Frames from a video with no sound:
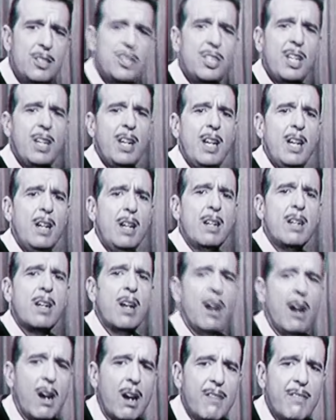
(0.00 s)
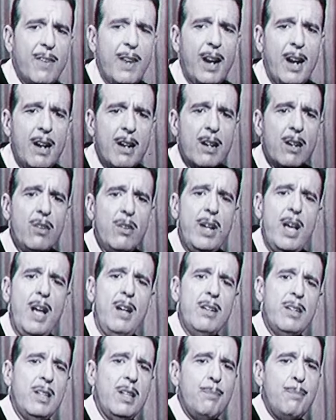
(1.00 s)
She needed car fare to go
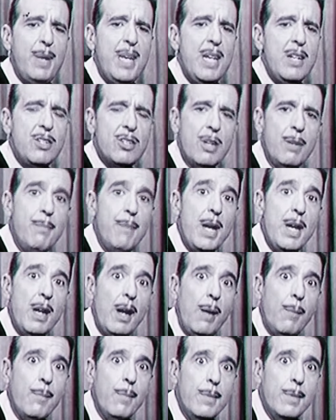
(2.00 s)
down to the beach and meet him.